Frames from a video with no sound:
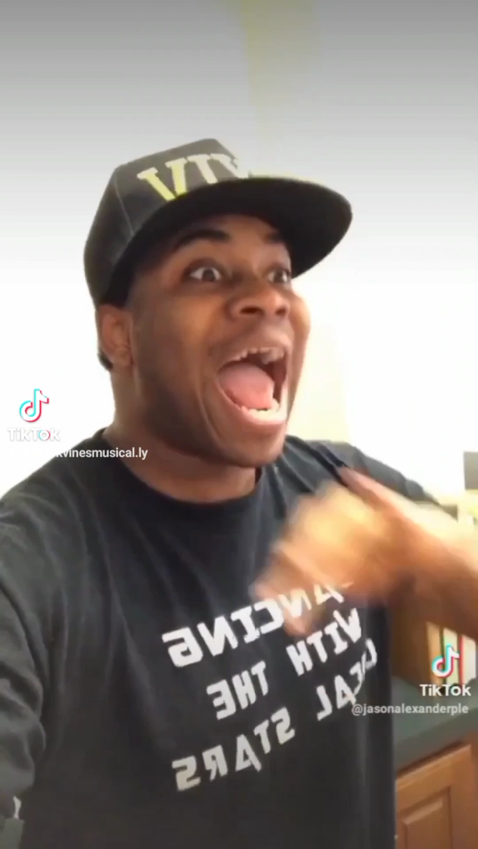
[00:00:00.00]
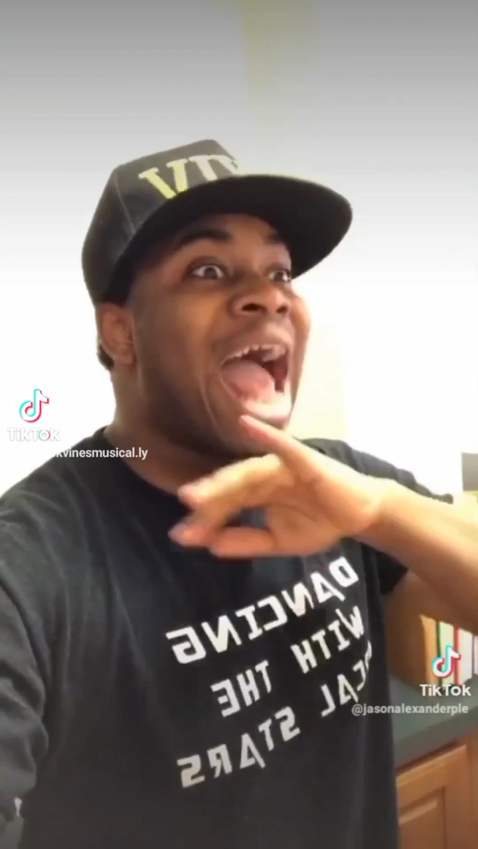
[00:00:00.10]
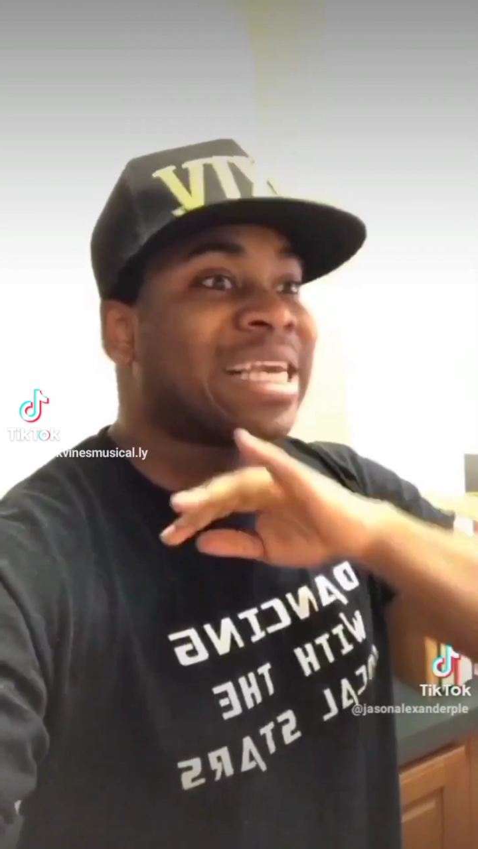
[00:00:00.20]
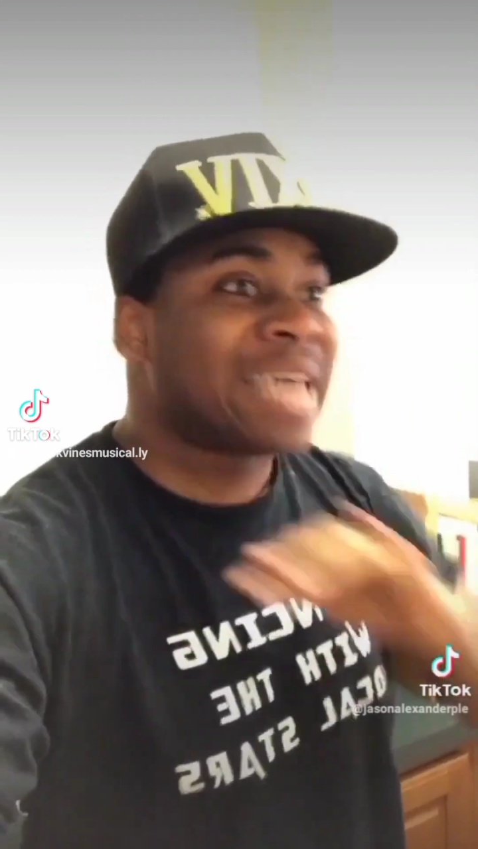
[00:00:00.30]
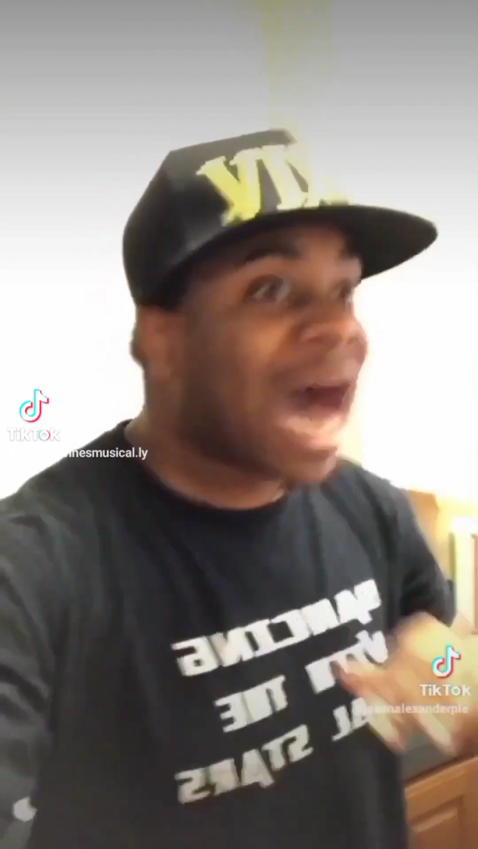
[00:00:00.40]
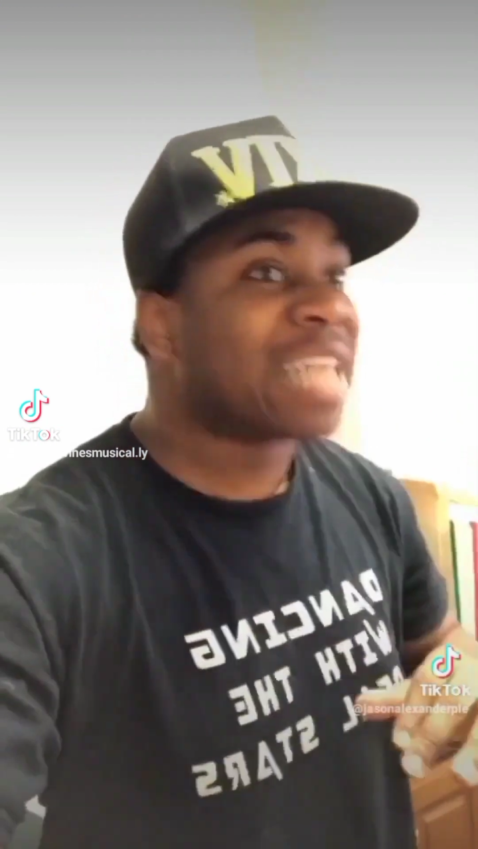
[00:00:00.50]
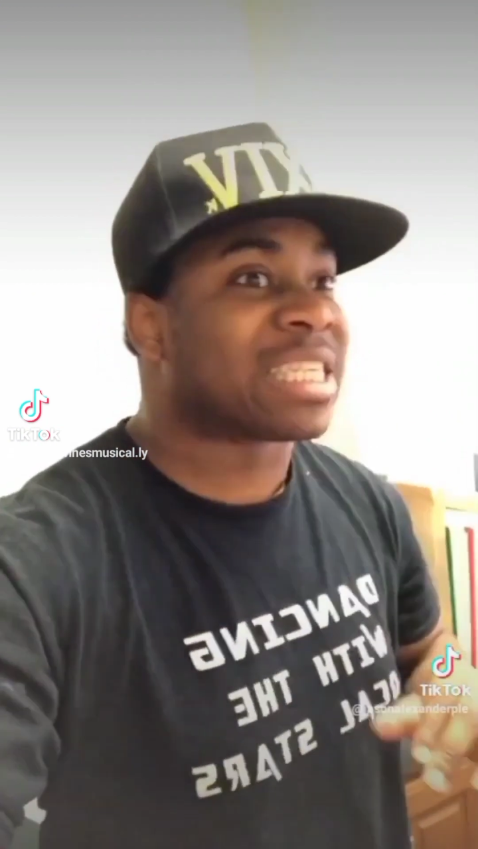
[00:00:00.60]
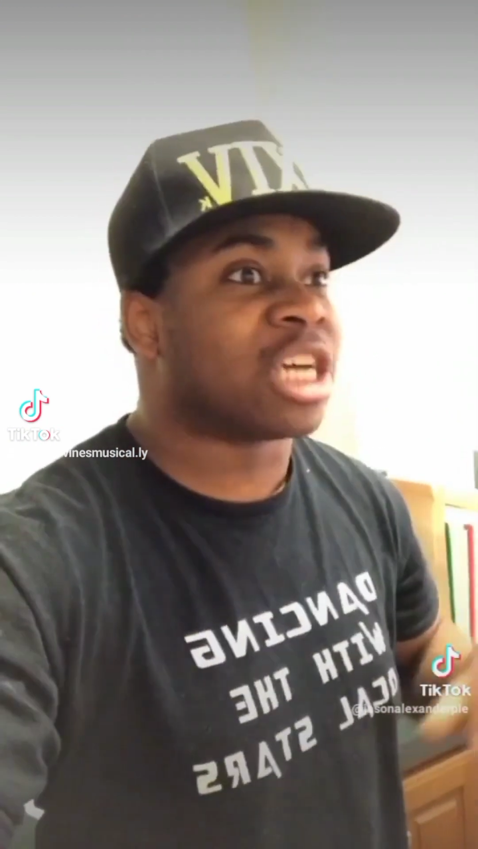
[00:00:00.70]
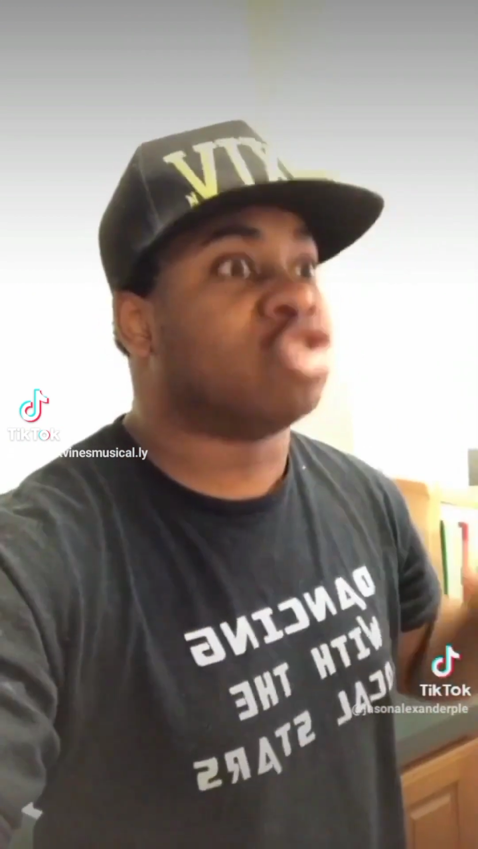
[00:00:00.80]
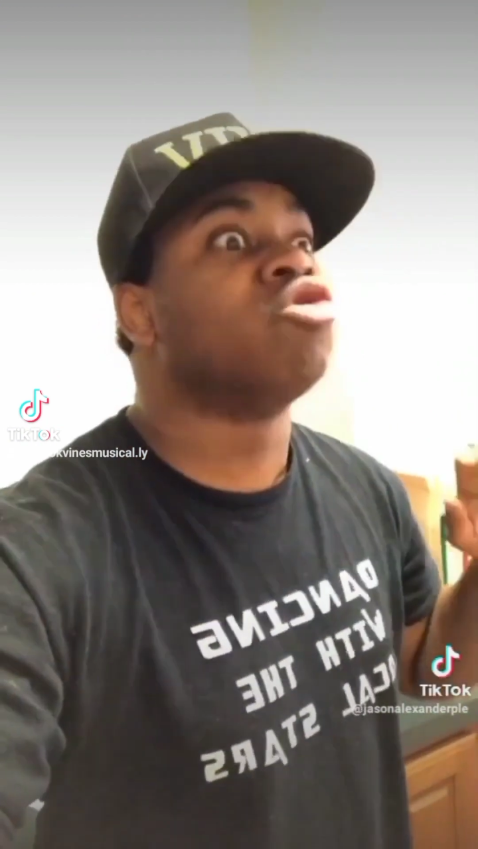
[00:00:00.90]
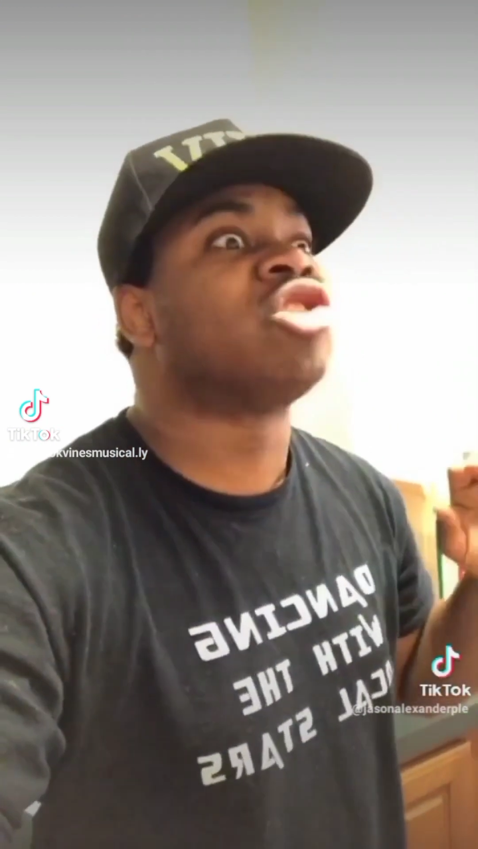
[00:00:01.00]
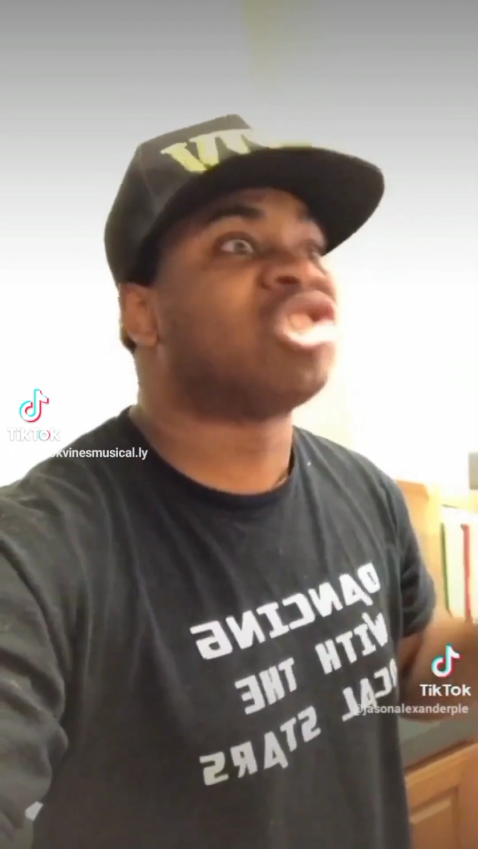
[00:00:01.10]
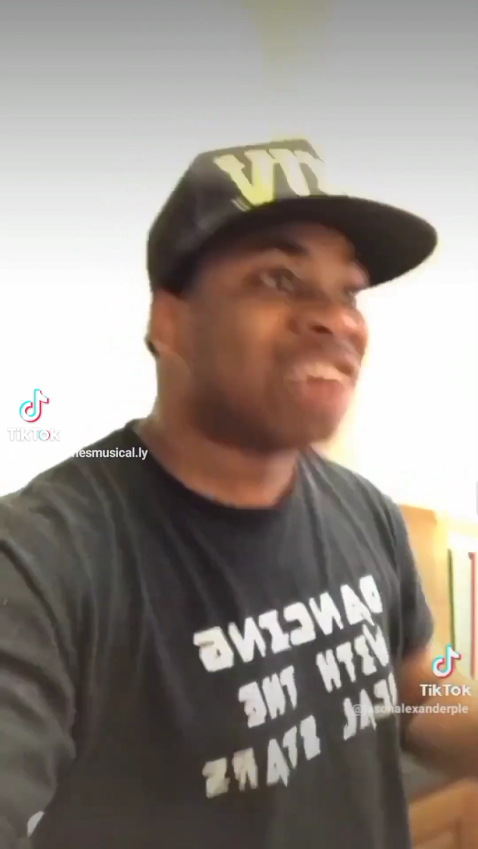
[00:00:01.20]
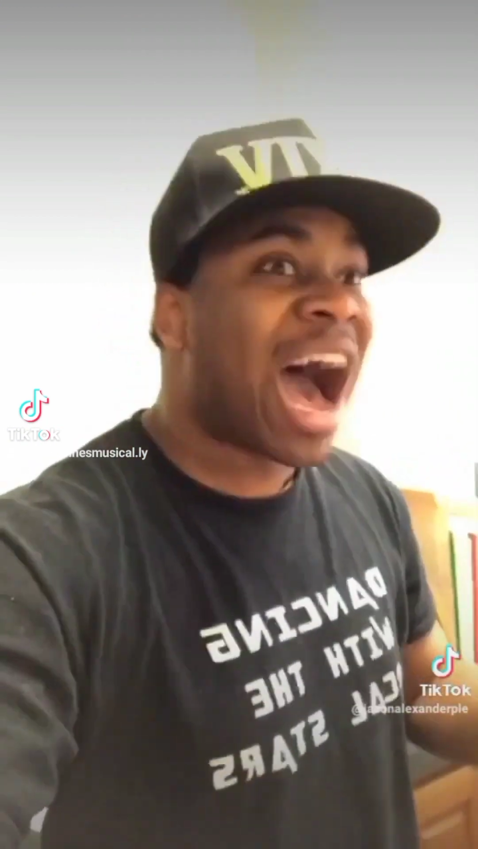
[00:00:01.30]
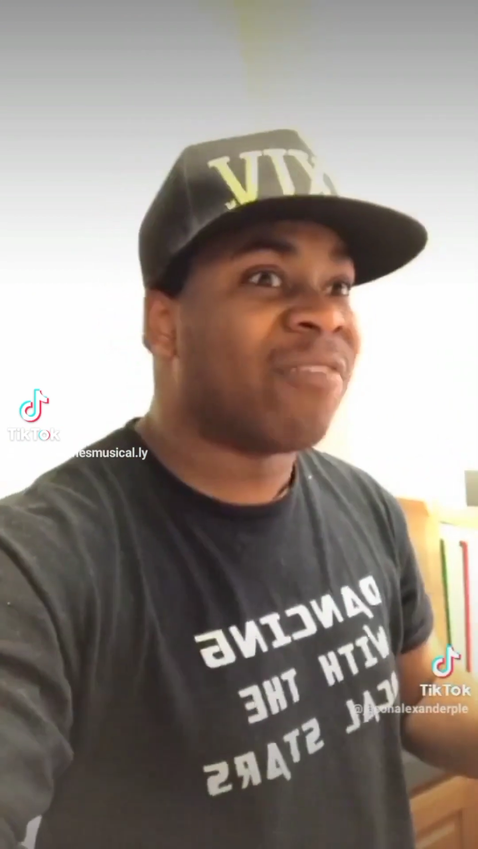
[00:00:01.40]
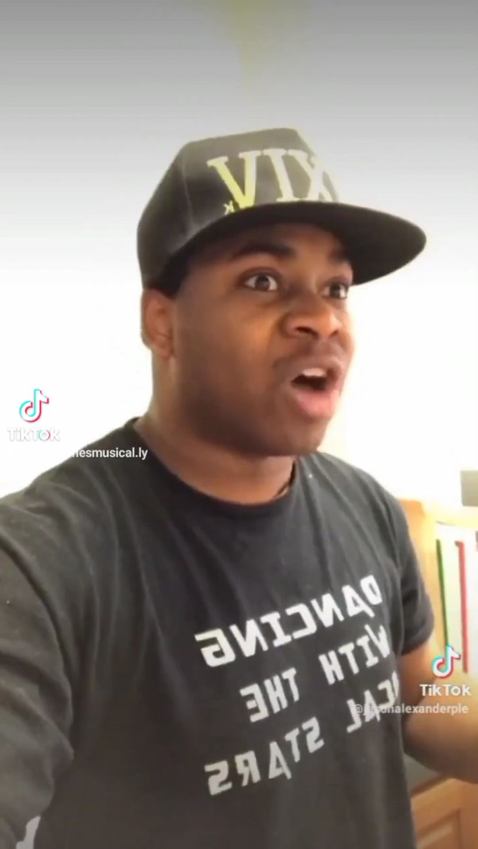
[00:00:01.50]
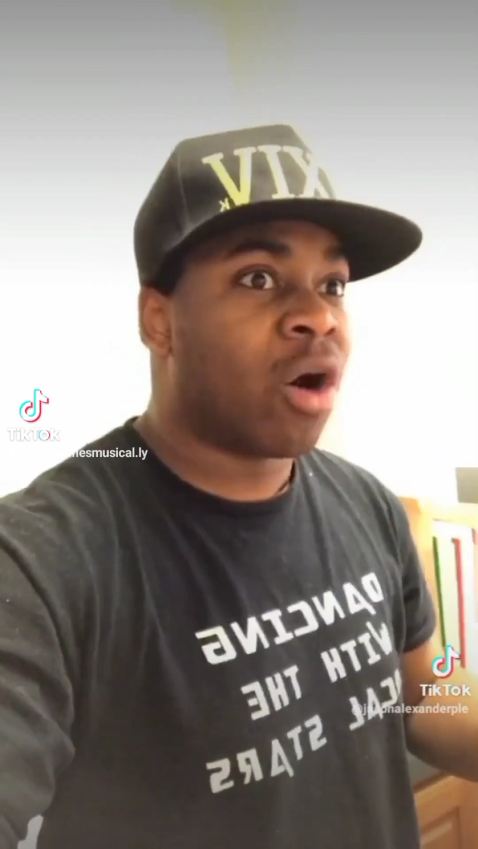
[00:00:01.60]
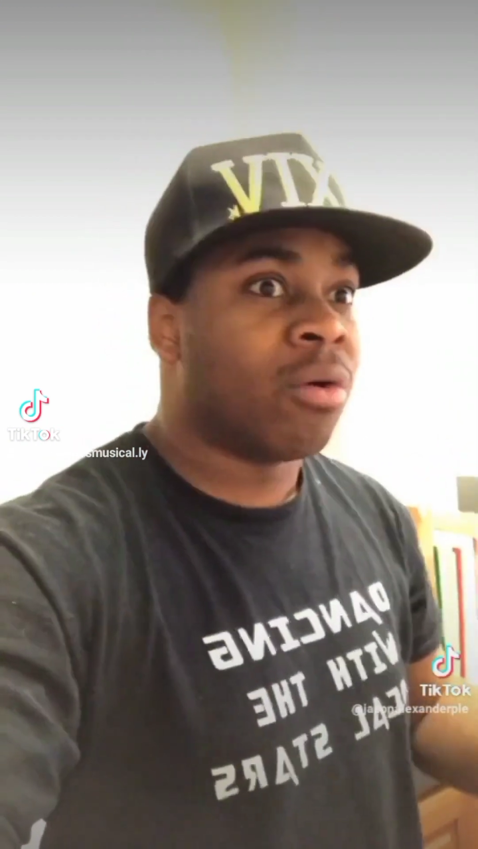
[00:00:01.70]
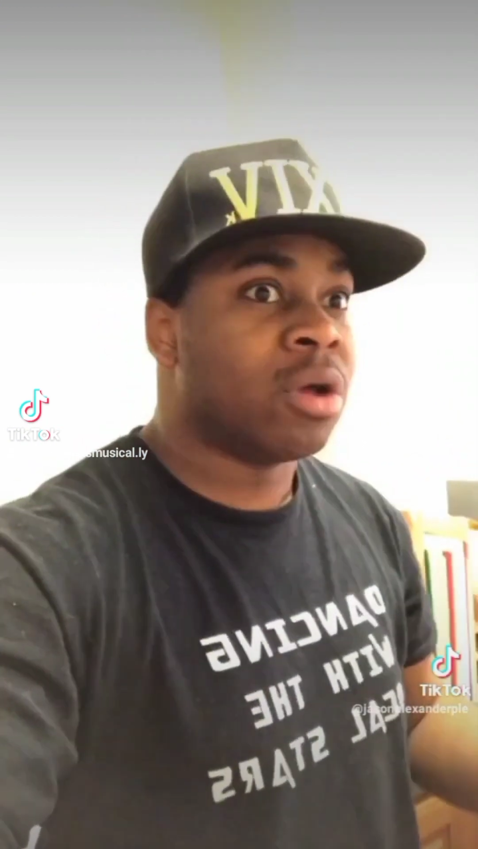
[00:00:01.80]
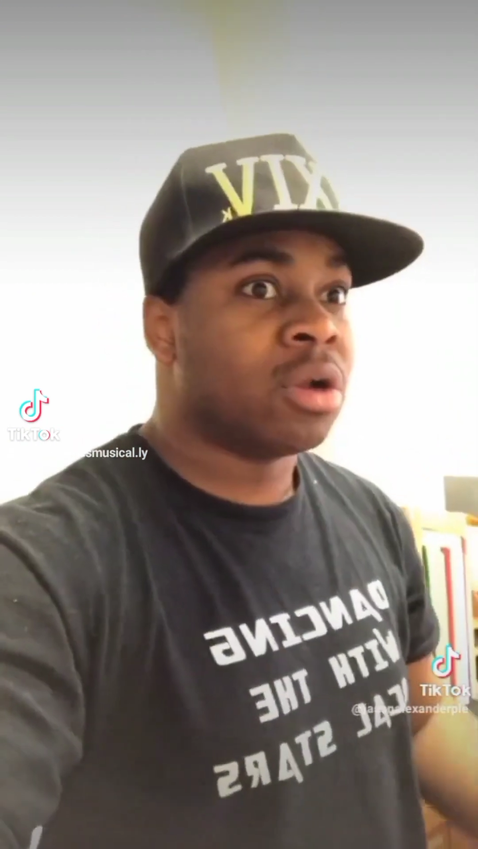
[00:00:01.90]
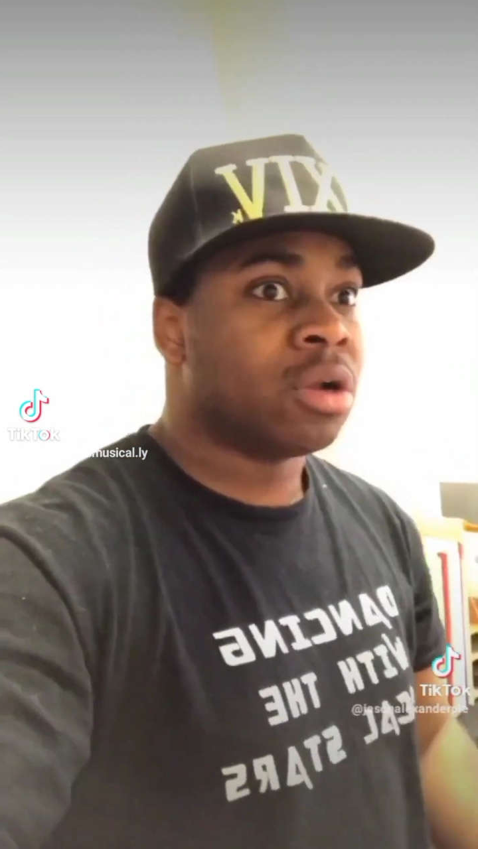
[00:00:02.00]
at Casa Gustavo.